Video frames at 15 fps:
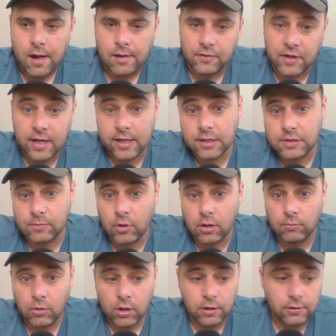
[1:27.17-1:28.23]
the A S M R
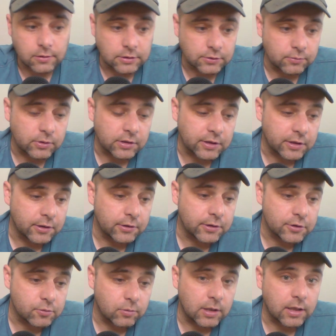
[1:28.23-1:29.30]
bro is really good
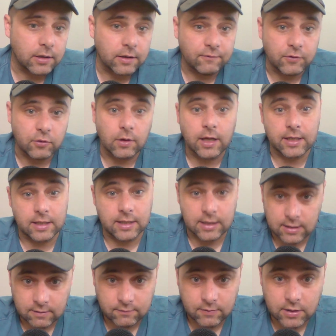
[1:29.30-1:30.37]
as well. If you like
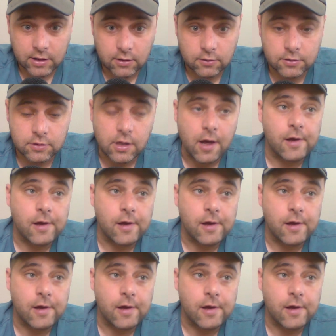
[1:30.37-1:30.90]
eating videos,